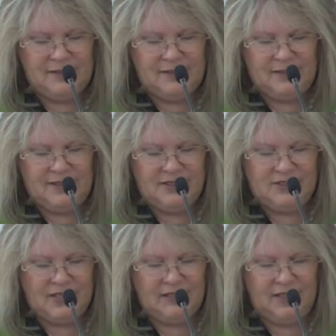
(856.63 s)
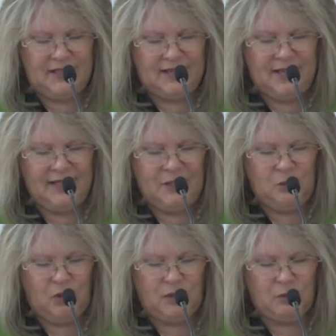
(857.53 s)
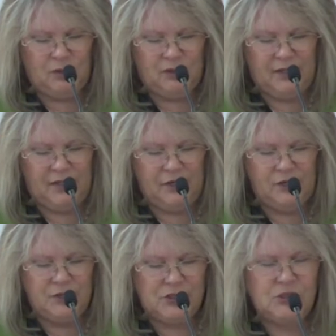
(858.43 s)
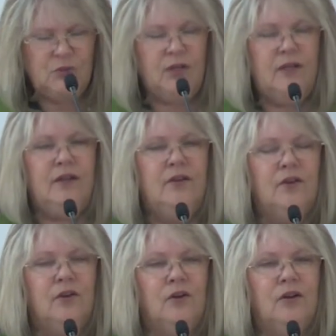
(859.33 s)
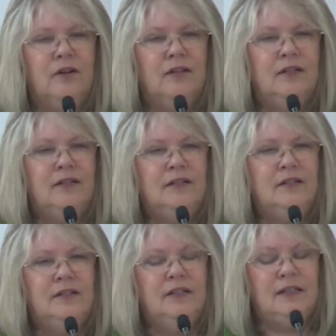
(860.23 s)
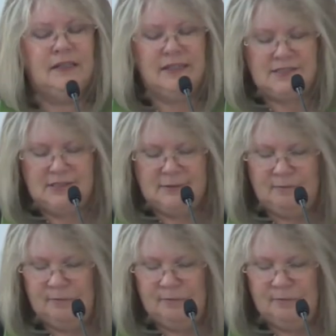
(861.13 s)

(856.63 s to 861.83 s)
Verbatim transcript: And he said, Let anyone with ears to hear listen.